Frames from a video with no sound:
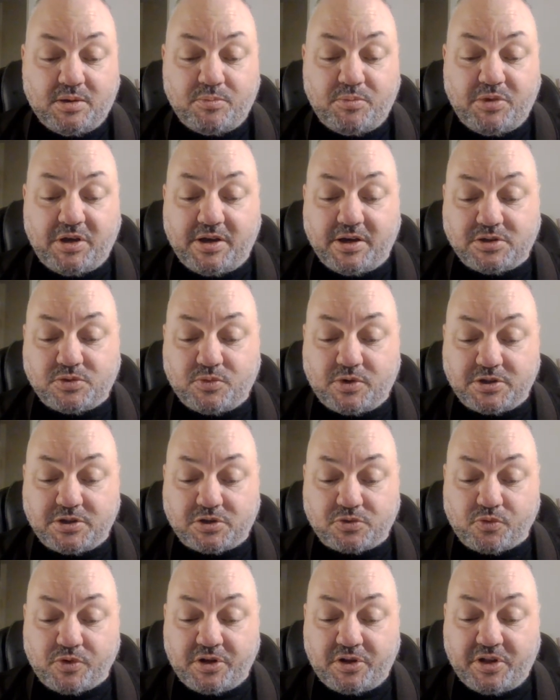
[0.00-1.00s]
Because what's
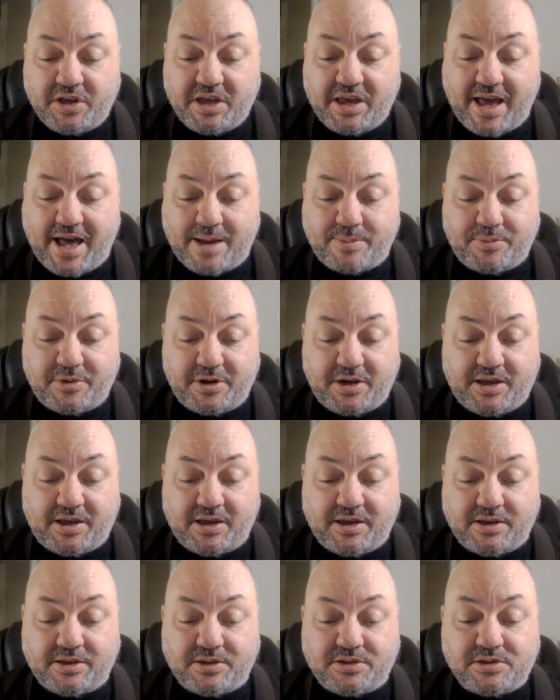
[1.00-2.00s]
really happening
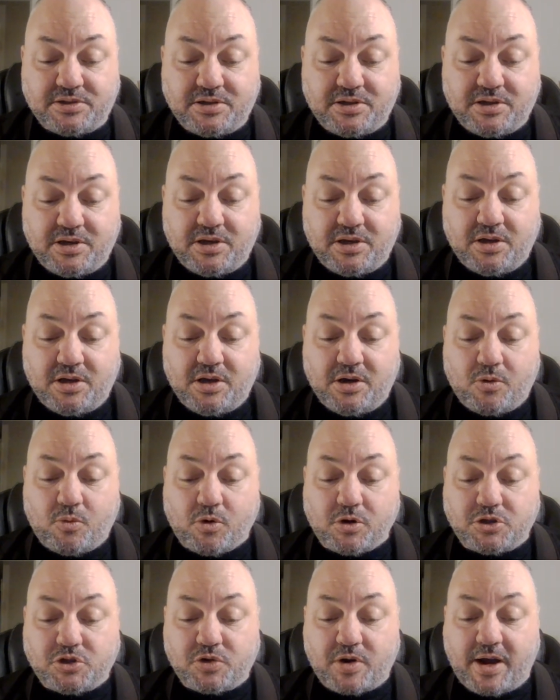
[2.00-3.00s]
is
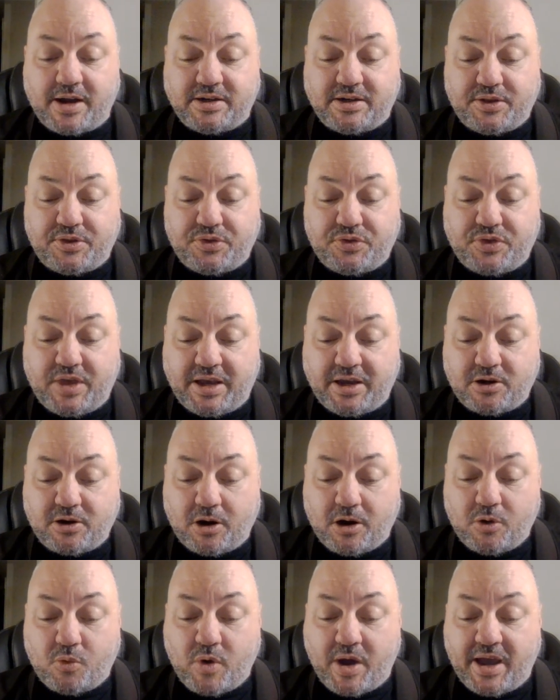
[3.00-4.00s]
we're trying to think
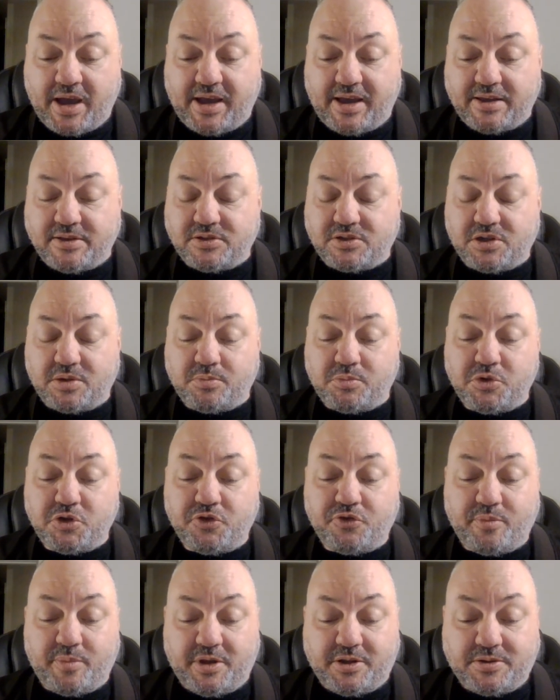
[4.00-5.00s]
our way into
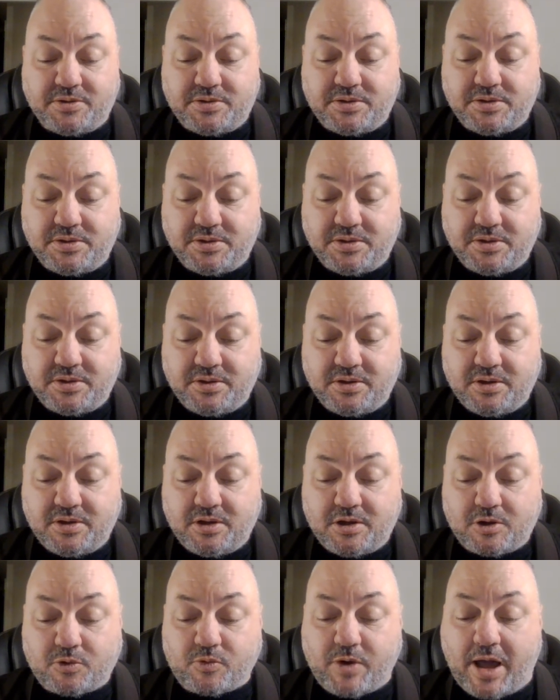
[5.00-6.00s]
movement
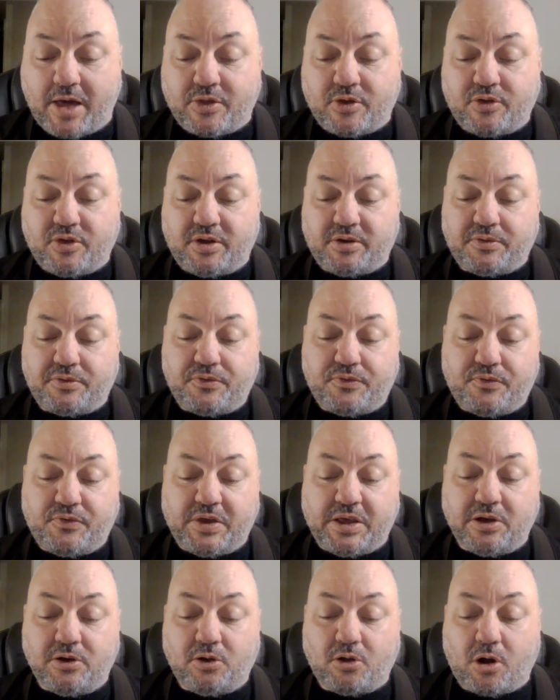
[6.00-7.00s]
rather than
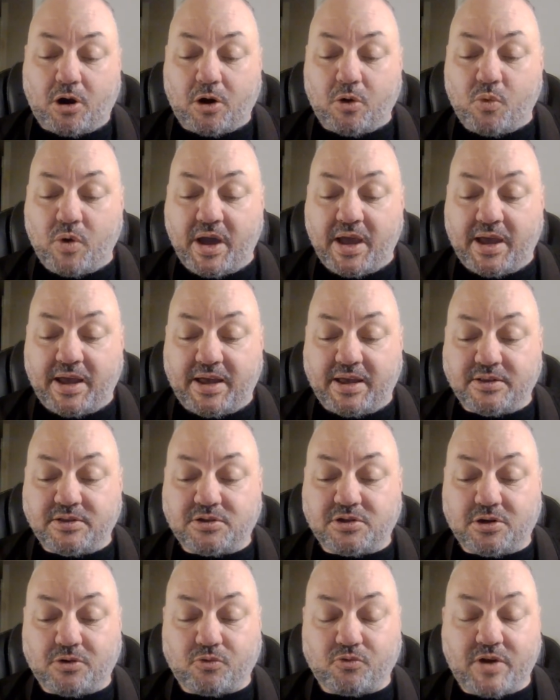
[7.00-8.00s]
feel our way
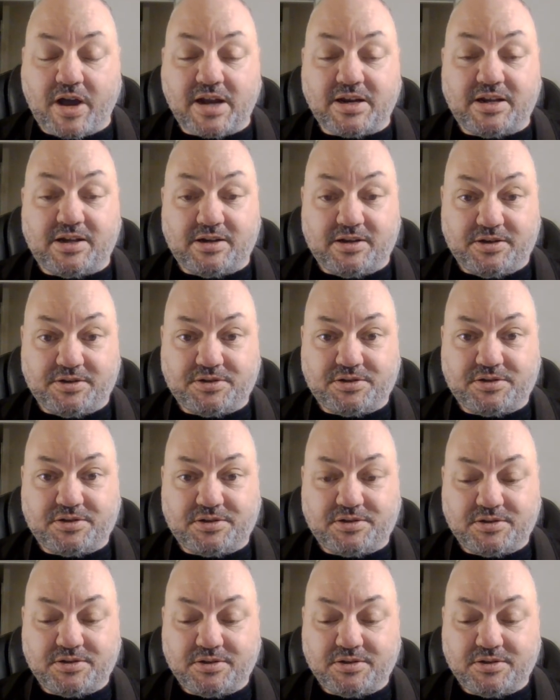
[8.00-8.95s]
into readiness.